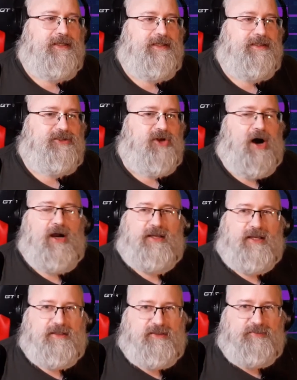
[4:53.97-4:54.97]

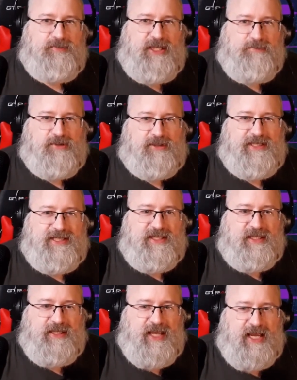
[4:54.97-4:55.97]
talking to people in
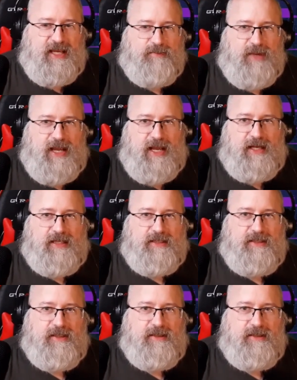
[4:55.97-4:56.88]
the game, and